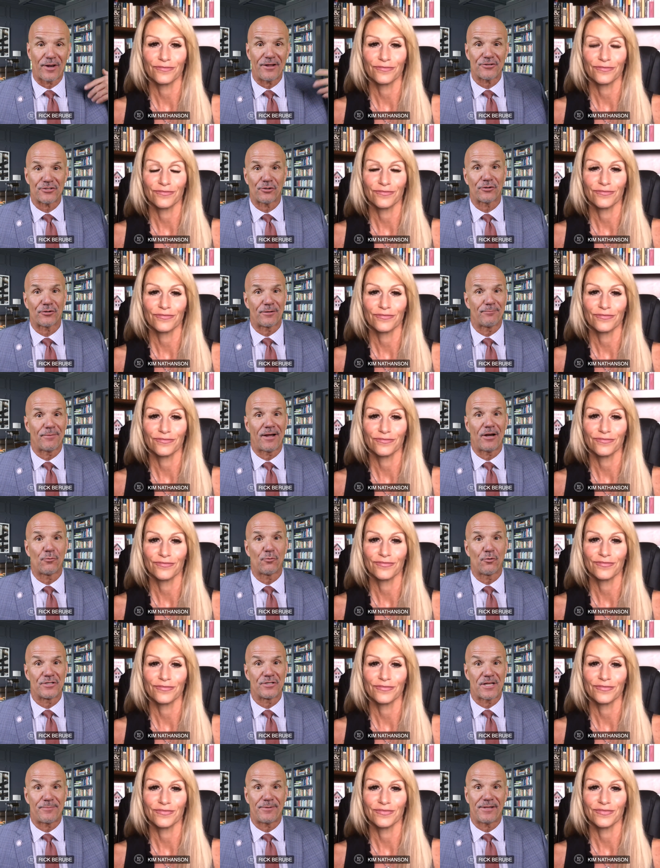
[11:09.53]
Speaker 1: I used to look at my
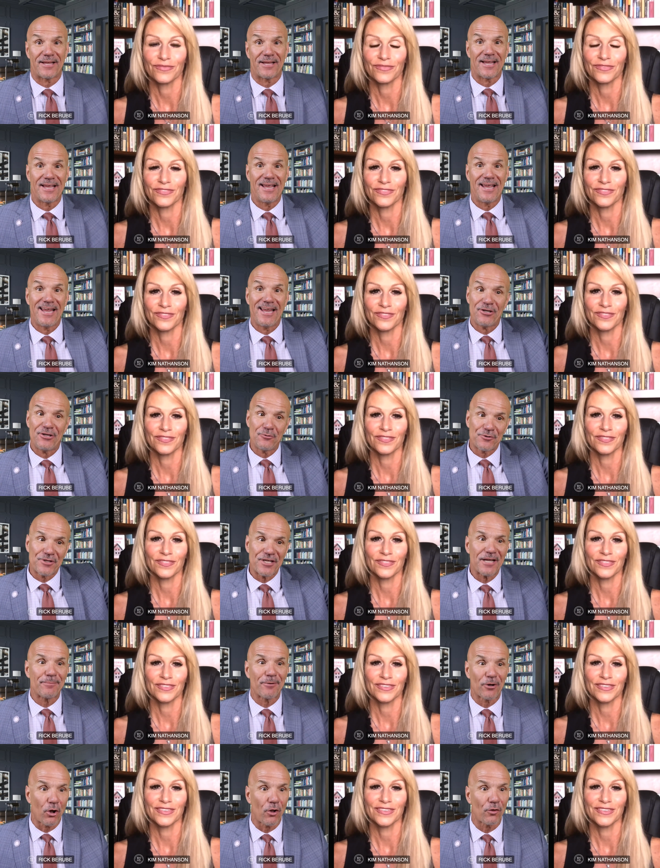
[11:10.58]
awards, I'd be like, you think
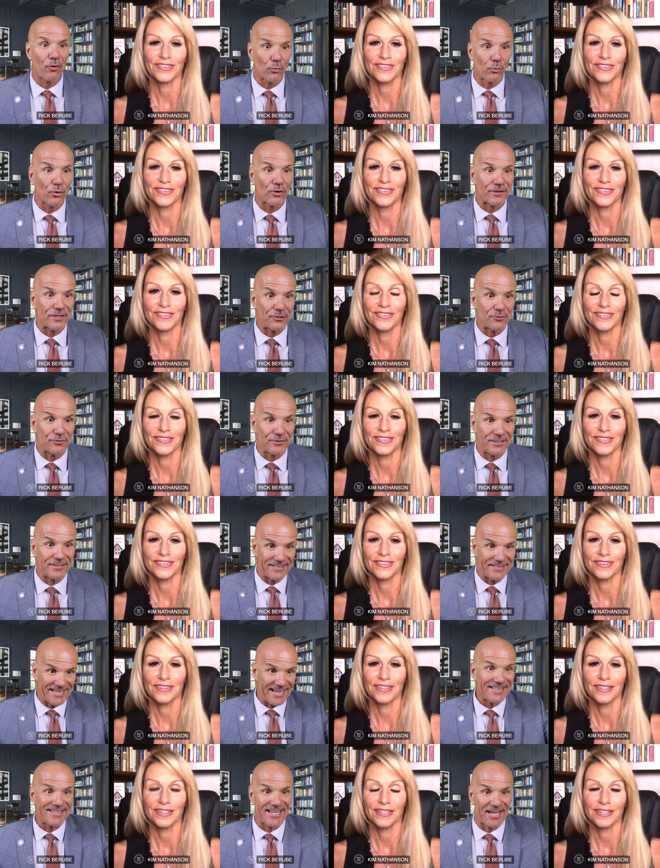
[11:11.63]
about all the work that you did to
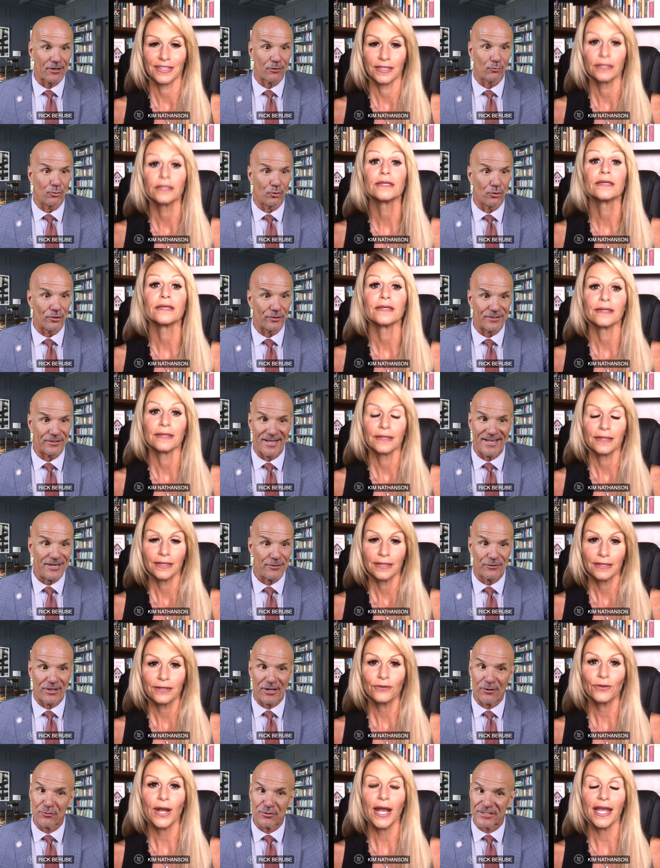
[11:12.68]
get that award. They,
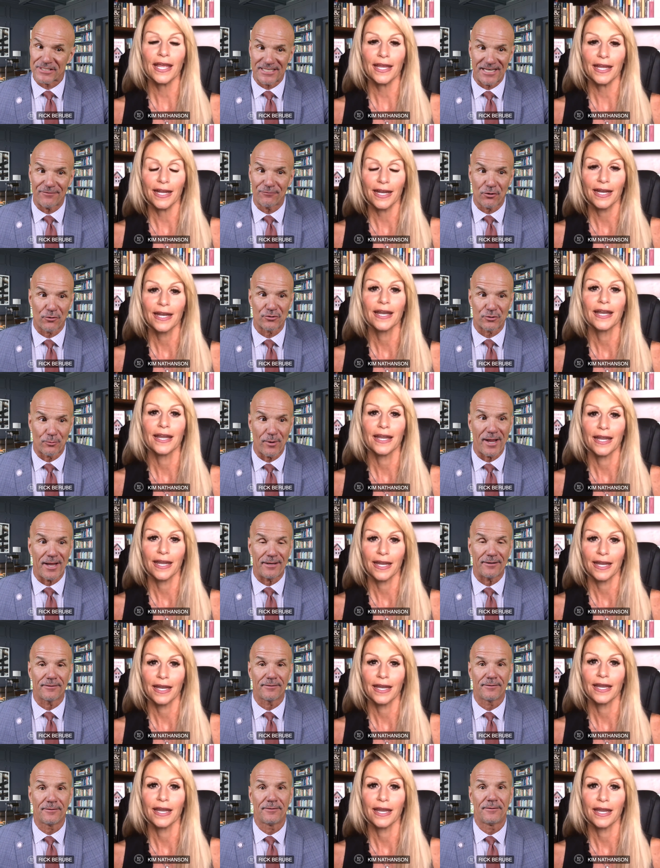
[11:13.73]
they don't just right. give those away.
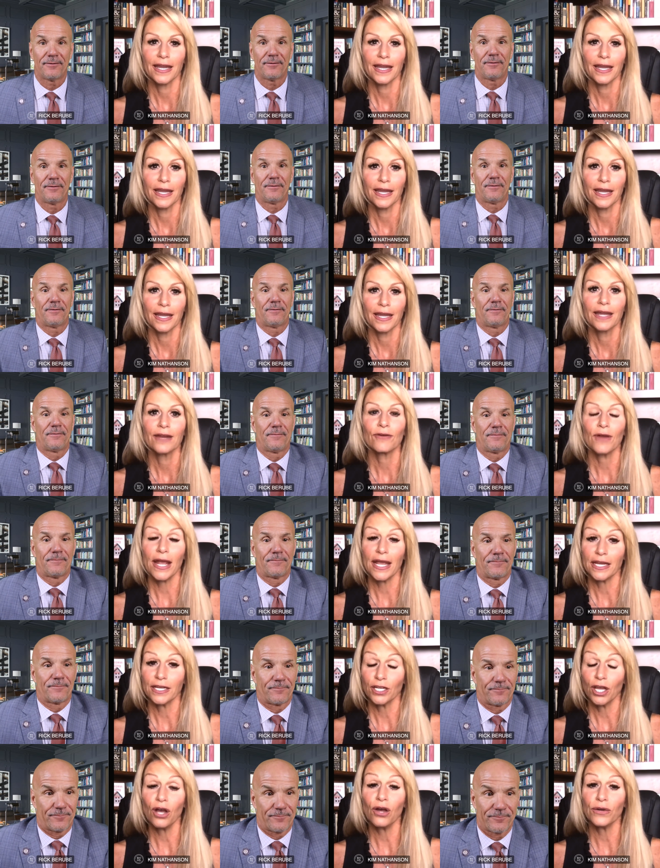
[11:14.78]

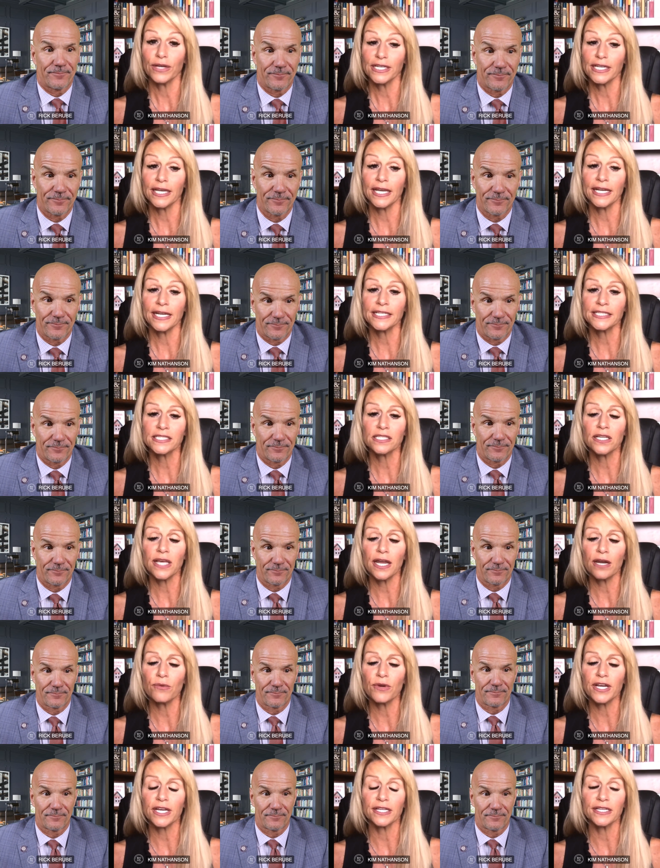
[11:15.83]
Speaker 2: Right. No, it, and it's a
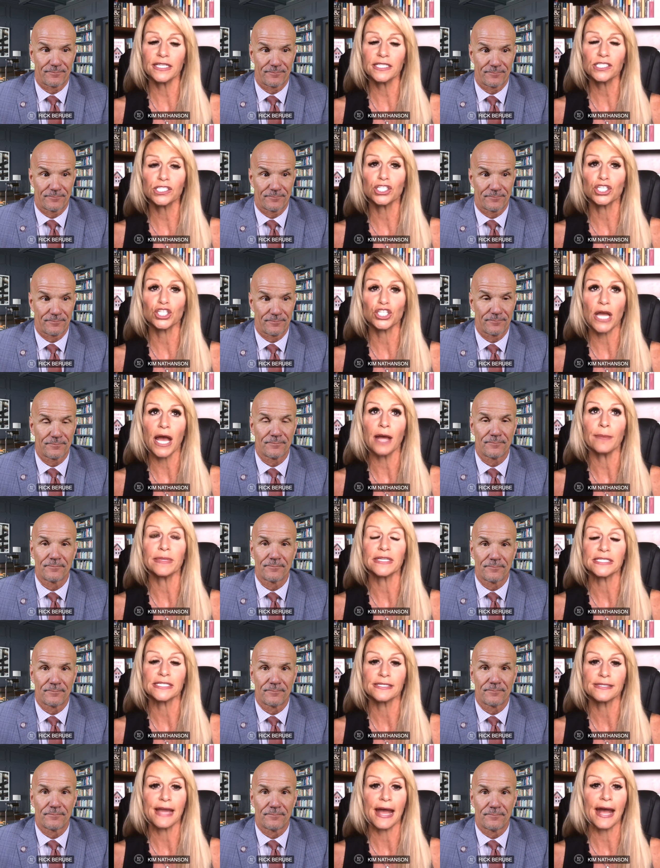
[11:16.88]
lot of work. And this job
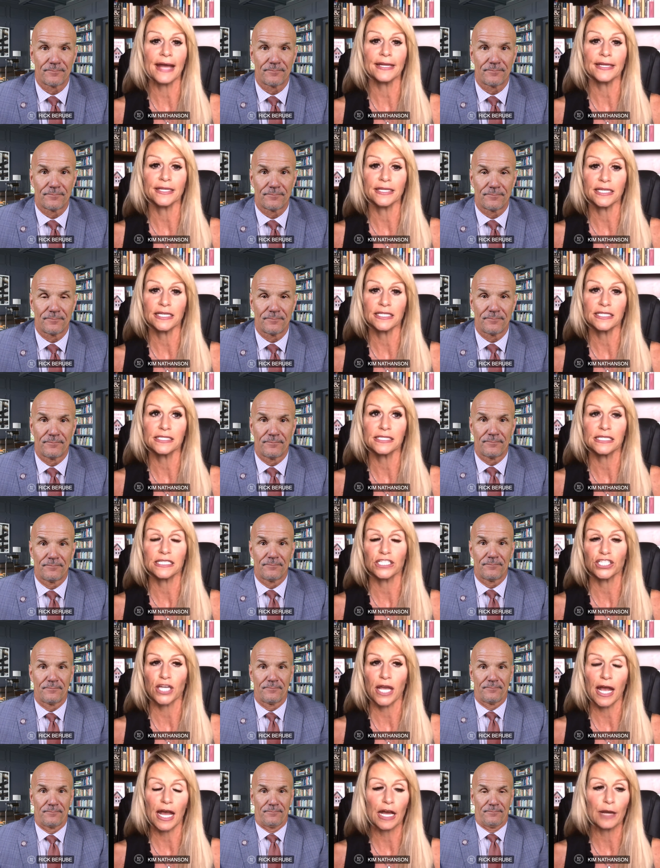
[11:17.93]
is not an easy
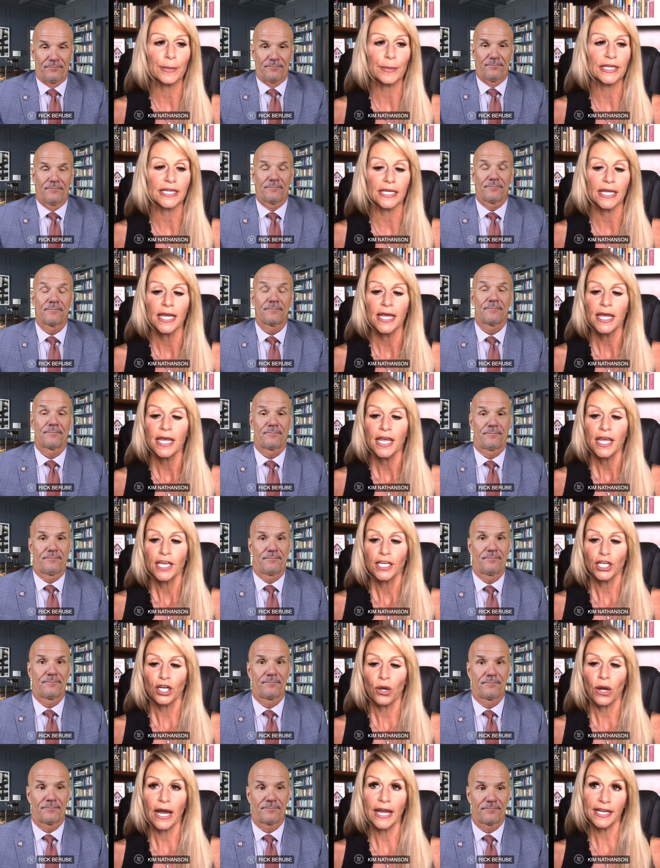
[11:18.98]
job.
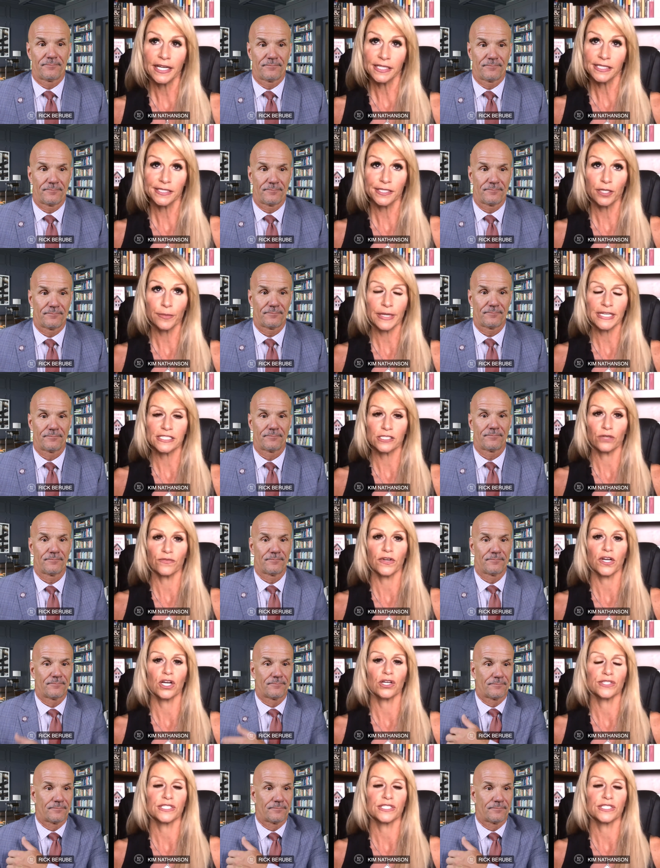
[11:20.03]
You know, I consider myself a